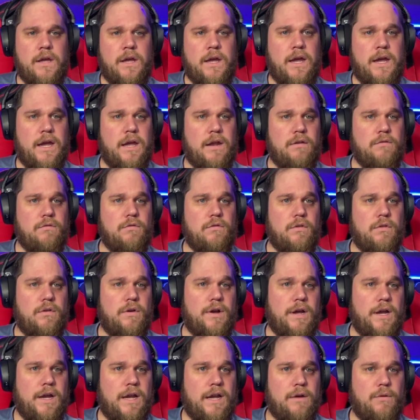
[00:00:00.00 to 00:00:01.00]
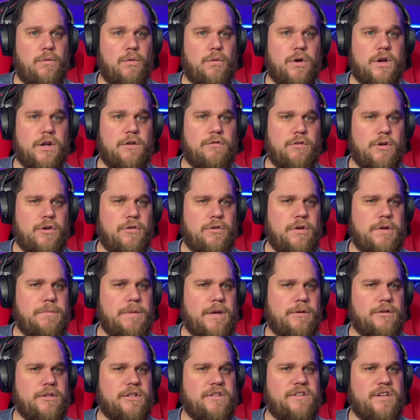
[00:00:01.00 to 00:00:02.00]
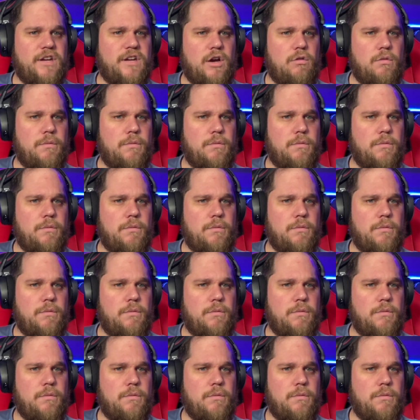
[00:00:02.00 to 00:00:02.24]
And we're going to really be able to tell